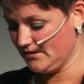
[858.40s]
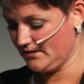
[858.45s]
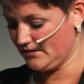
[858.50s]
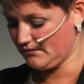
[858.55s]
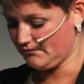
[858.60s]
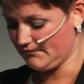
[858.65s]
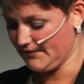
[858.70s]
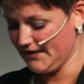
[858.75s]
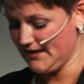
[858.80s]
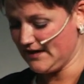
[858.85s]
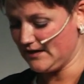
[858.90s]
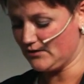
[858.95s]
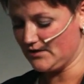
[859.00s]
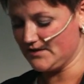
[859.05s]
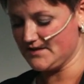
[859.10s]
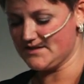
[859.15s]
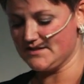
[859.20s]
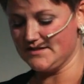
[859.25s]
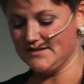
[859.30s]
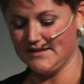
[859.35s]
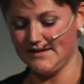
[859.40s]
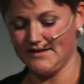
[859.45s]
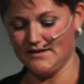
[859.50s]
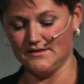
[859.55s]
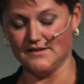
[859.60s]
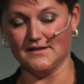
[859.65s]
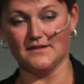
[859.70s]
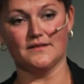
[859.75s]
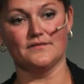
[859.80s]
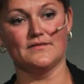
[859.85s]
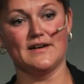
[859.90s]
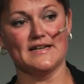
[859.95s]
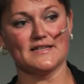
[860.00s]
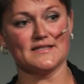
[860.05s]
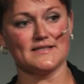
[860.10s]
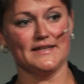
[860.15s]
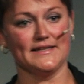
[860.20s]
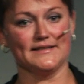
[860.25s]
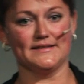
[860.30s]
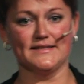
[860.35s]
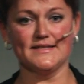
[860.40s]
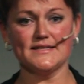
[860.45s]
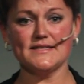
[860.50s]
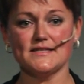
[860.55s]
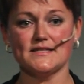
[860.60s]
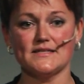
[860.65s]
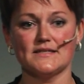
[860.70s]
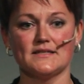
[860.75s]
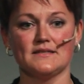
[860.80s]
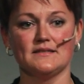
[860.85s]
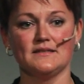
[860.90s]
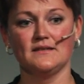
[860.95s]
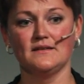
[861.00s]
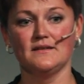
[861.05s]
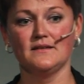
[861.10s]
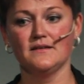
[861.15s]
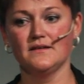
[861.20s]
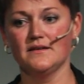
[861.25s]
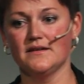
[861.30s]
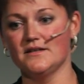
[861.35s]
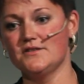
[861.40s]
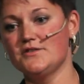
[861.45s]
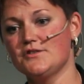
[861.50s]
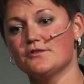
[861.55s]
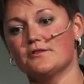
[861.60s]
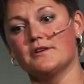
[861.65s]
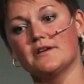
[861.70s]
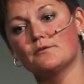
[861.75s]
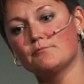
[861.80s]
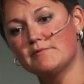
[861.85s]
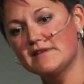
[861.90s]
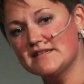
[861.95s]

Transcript: 3 hours a day on a device like this, and during